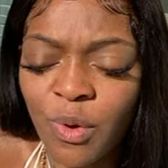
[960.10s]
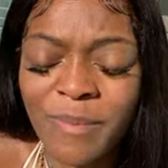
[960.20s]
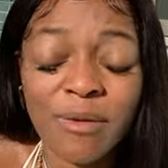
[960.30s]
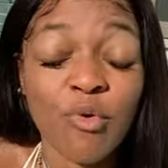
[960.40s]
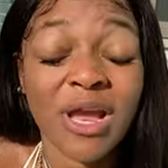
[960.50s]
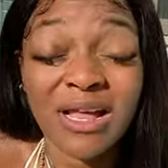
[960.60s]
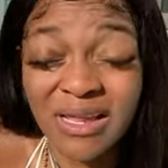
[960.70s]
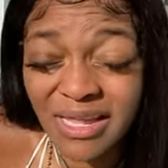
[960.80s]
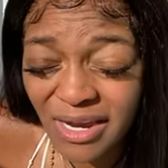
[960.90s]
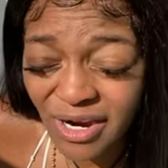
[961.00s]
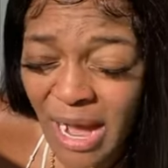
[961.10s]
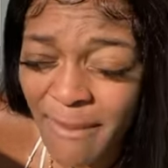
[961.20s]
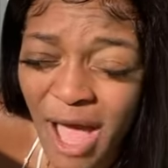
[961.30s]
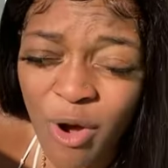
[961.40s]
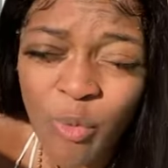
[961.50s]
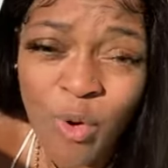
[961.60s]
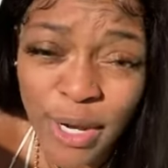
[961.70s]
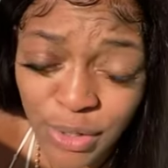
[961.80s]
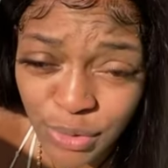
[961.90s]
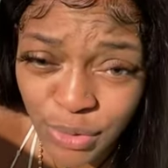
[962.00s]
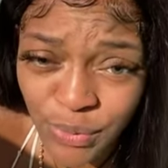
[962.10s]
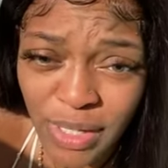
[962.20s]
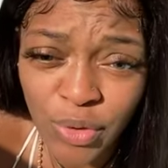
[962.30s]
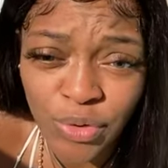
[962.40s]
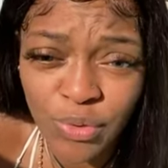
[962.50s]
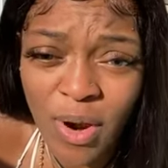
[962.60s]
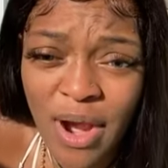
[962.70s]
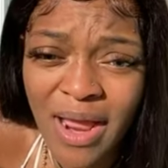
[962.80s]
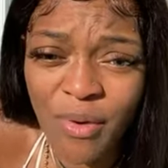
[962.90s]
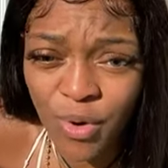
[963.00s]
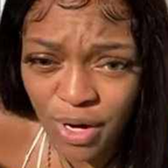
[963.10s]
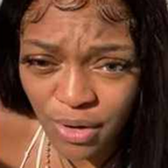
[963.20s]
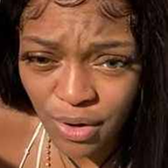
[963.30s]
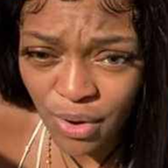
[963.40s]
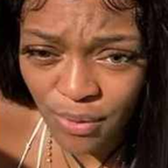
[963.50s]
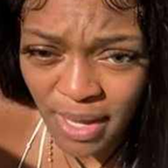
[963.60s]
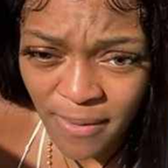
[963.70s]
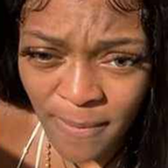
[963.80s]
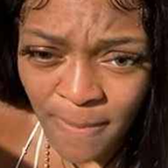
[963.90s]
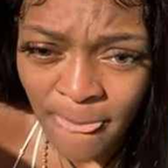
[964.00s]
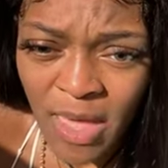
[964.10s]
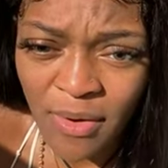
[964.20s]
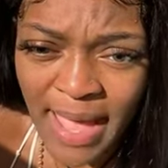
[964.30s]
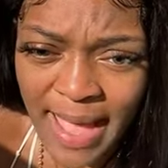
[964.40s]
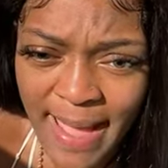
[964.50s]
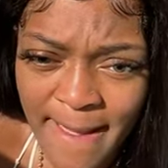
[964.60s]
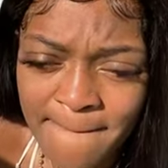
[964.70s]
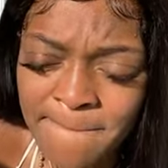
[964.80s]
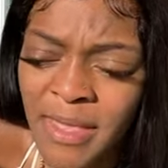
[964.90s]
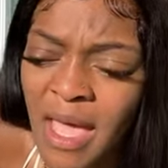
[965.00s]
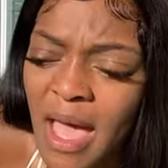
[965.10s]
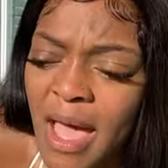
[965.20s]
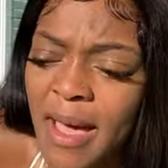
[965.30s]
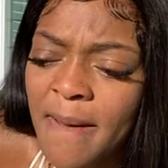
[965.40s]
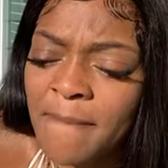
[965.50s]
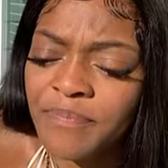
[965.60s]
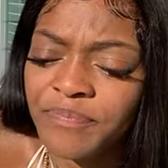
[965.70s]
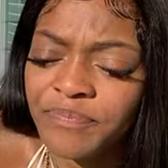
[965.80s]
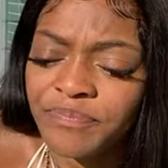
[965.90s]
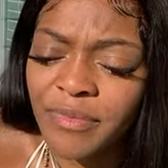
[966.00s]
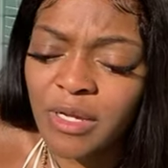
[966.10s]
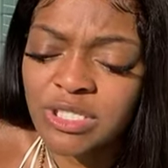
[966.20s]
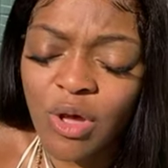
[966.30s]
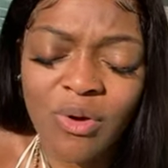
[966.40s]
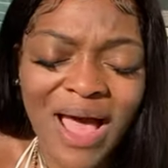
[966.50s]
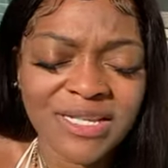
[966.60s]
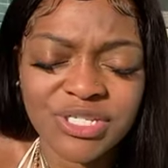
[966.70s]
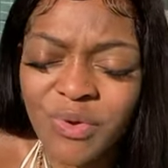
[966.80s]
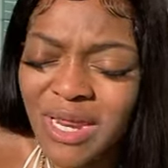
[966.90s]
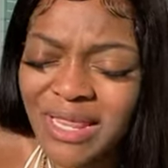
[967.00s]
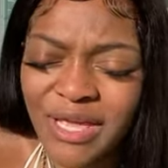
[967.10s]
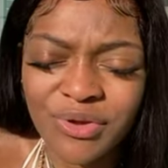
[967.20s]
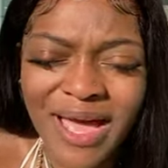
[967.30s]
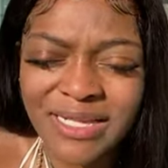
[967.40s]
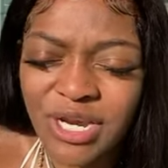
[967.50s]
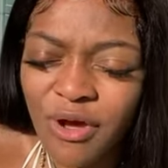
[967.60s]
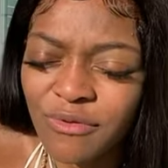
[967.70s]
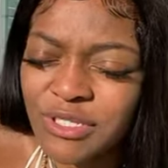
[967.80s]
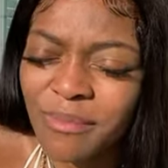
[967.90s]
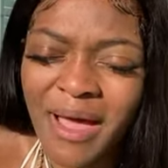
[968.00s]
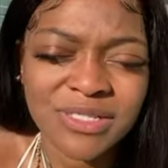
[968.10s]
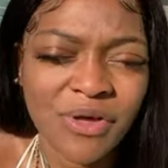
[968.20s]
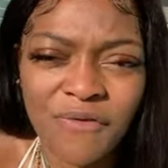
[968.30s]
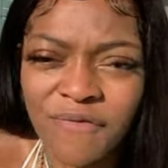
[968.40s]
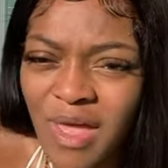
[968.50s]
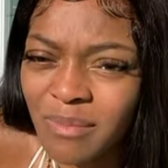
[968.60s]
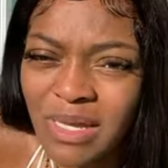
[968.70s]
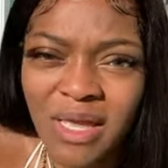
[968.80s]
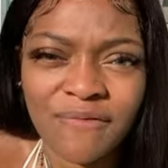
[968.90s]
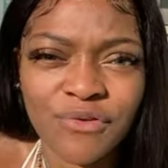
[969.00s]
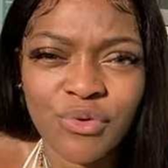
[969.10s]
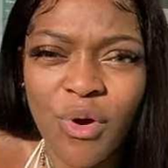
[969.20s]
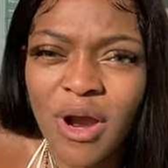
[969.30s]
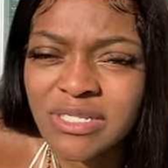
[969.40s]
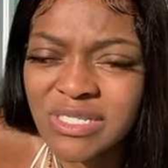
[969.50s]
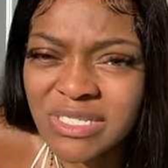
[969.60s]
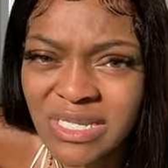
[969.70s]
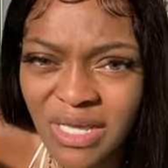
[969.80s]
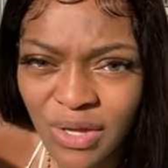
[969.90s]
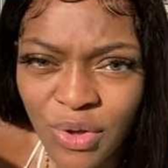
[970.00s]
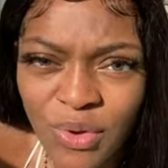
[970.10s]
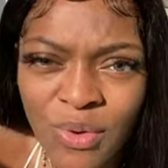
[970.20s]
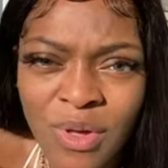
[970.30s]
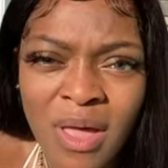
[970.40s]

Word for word: be more clear about what you're doing, who you are, and where you're going. Okay? So I just want to let you guys know, to my soul family, if you are still